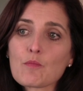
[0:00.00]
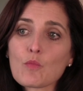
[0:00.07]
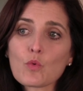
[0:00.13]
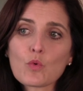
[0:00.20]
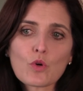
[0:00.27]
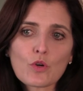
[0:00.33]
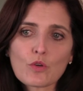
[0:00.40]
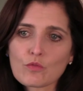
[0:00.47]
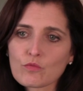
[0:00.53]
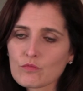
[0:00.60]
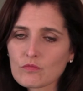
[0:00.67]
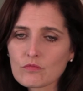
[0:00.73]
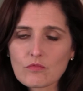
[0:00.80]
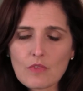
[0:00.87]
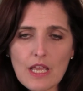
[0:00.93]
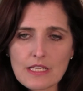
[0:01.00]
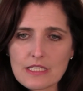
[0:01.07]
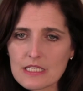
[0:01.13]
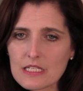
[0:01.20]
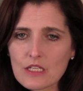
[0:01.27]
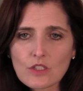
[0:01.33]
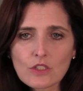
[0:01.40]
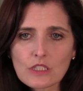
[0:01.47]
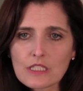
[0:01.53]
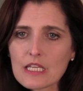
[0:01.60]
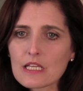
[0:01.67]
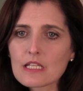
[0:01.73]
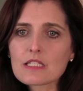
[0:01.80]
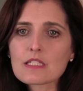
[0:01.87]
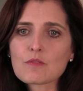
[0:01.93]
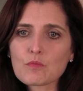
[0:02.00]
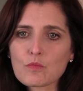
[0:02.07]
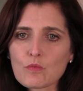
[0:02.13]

or accidental leaks.